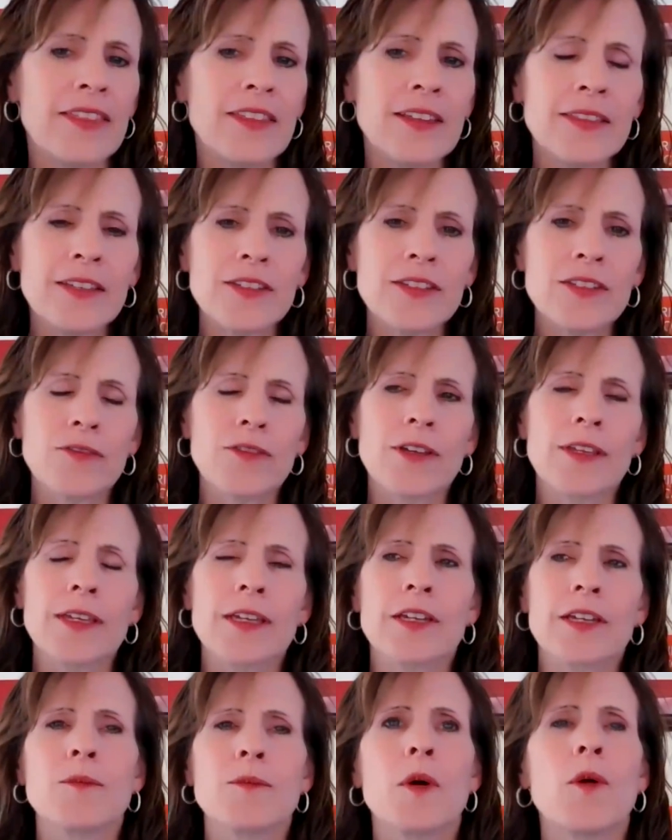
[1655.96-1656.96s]
I think that's a really
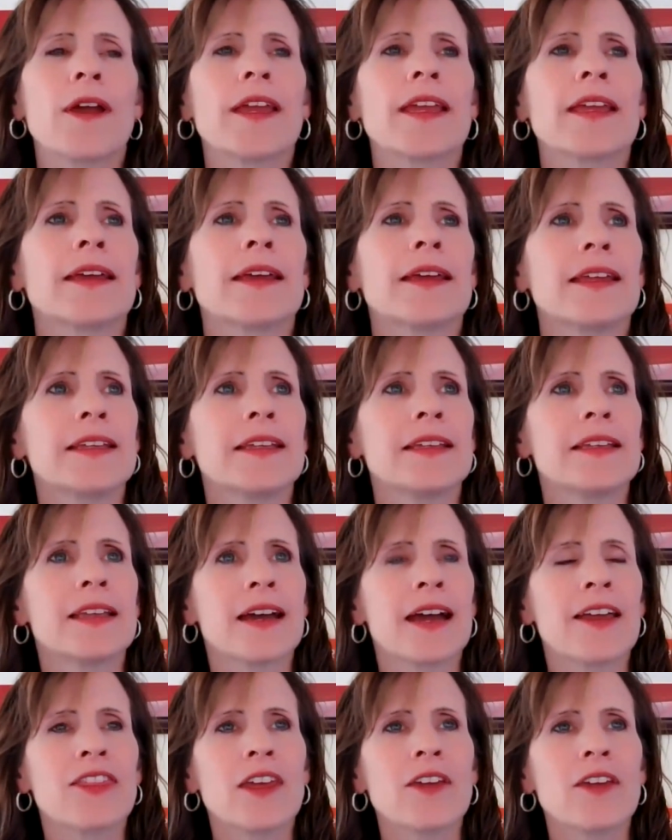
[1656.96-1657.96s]
good point. And
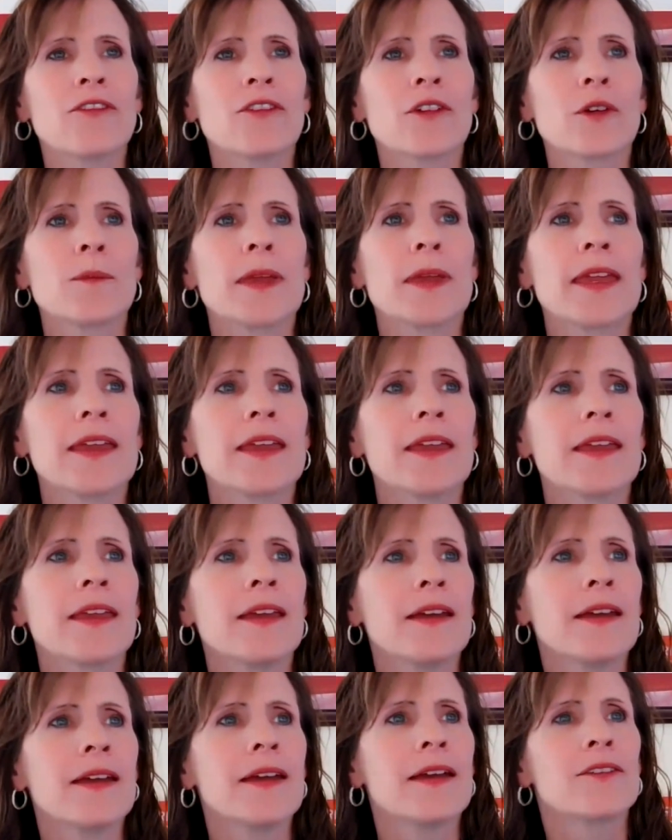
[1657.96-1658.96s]
I think for me
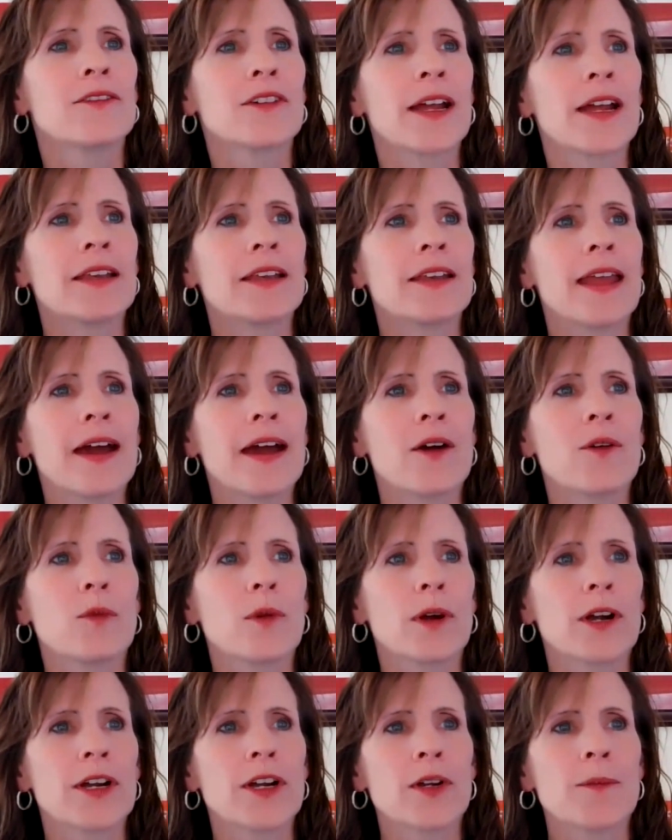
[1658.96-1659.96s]
right now,
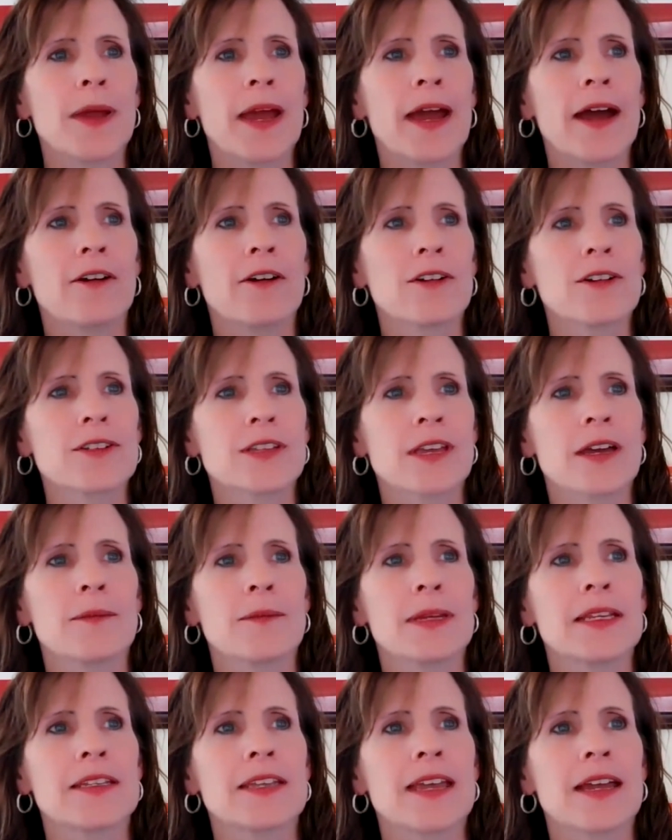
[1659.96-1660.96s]
worker power is
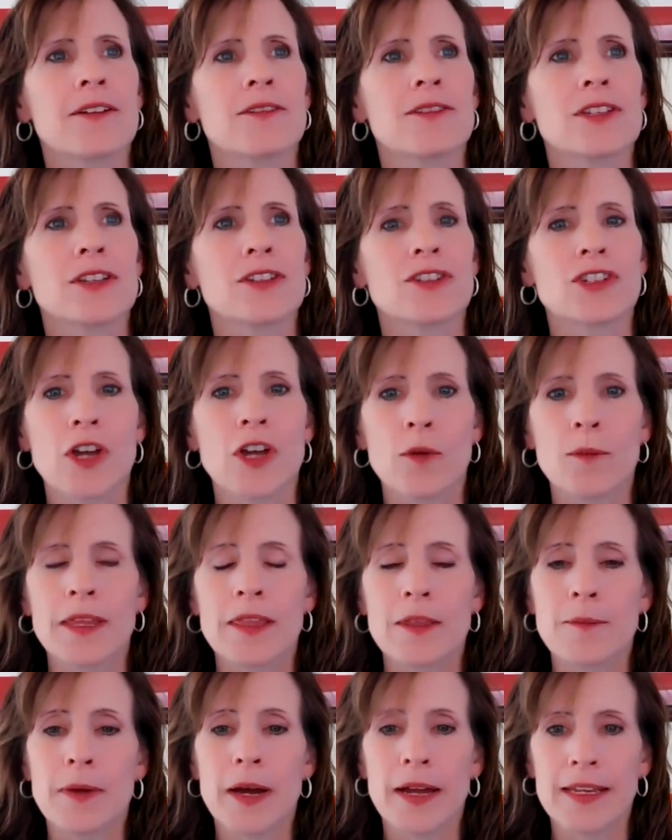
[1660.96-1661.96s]
coming down to show me
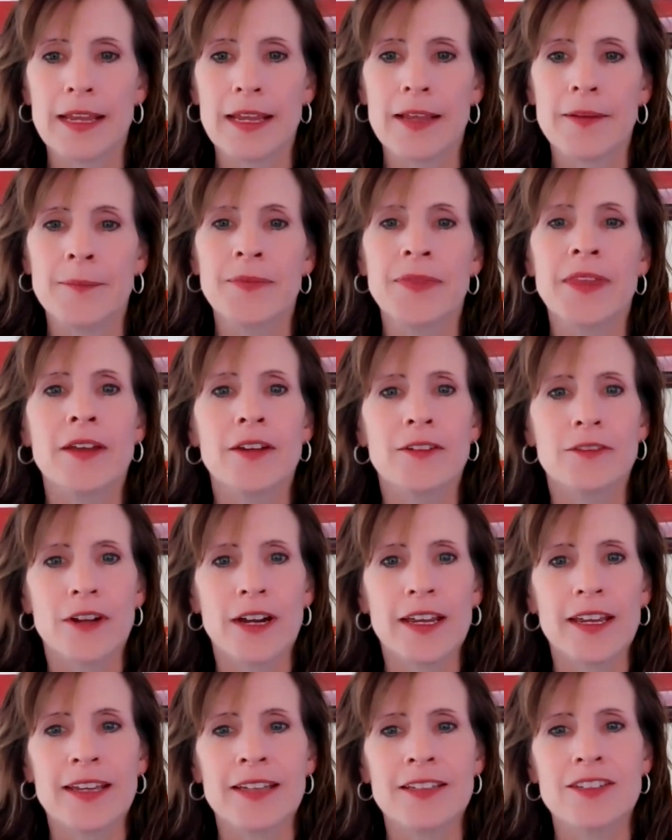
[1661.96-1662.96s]
the money,
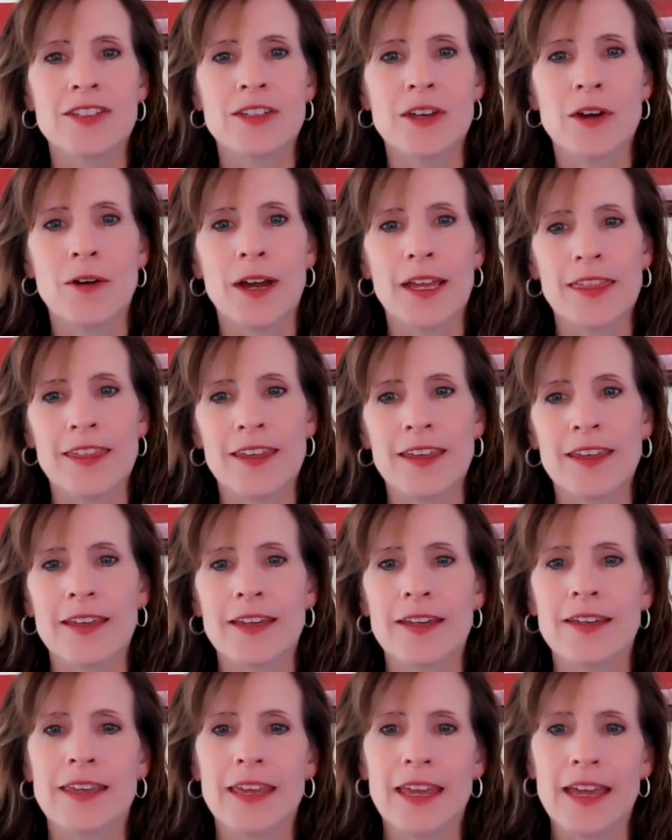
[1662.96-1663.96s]
right? And so I think,
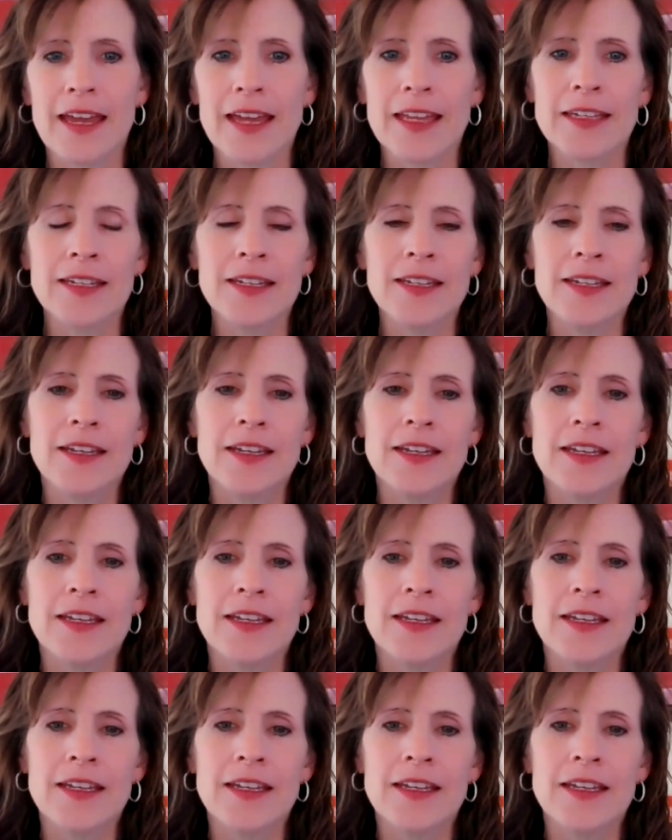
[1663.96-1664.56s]
again,